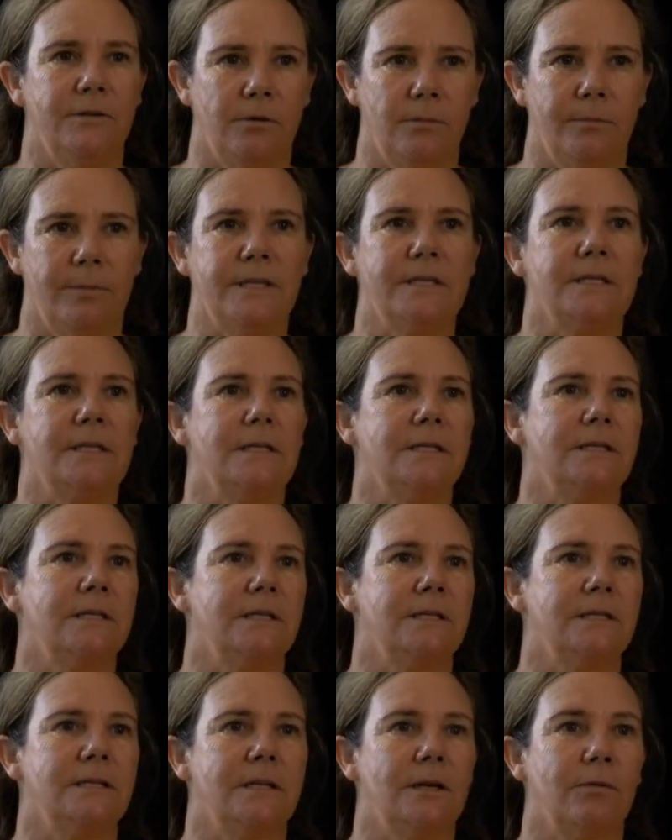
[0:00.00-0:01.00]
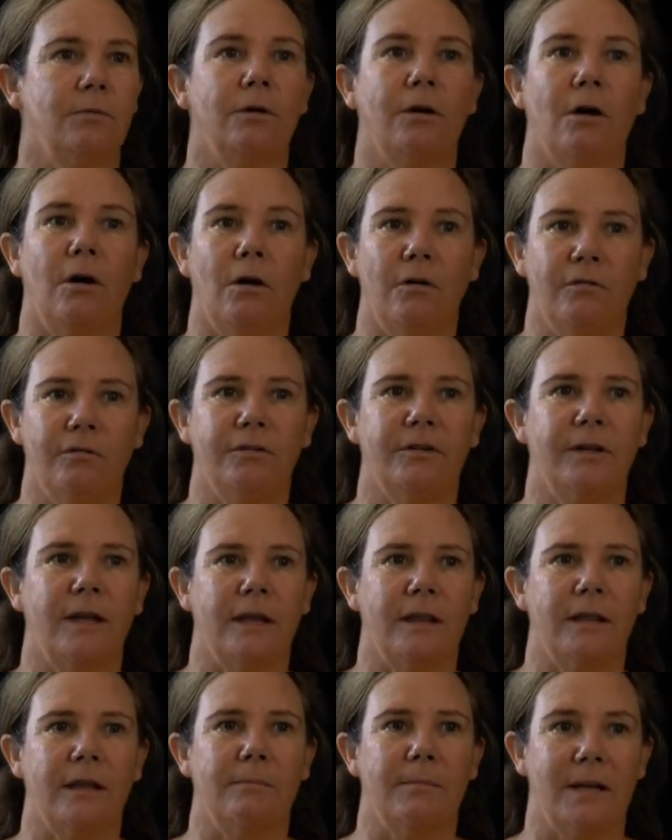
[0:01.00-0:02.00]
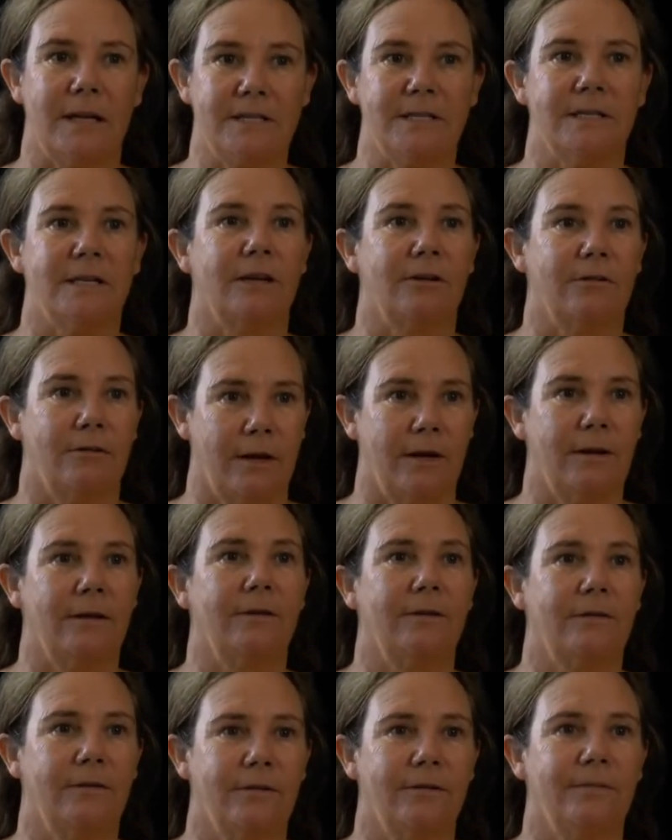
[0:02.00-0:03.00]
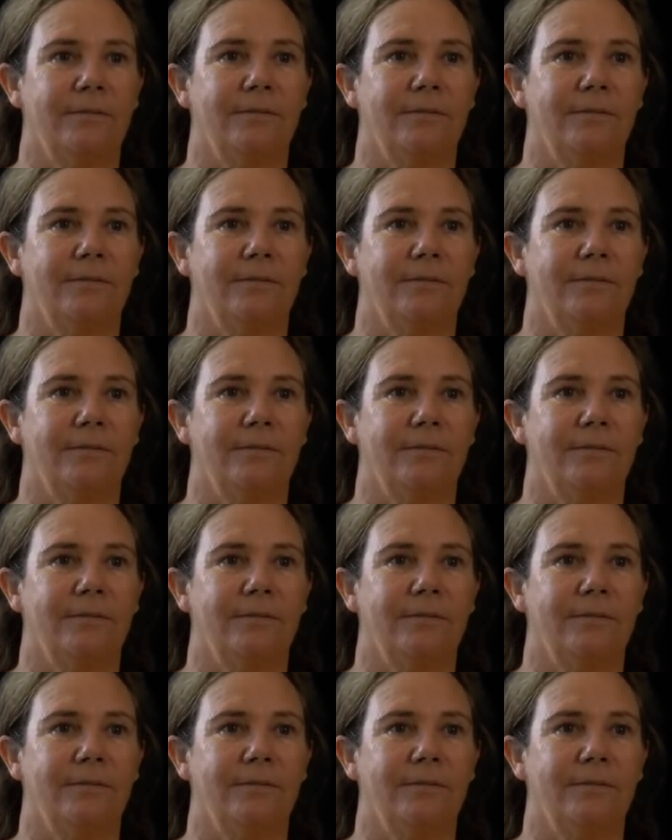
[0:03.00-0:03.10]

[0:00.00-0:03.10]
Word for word: all businesses that want to offset their plastic credits.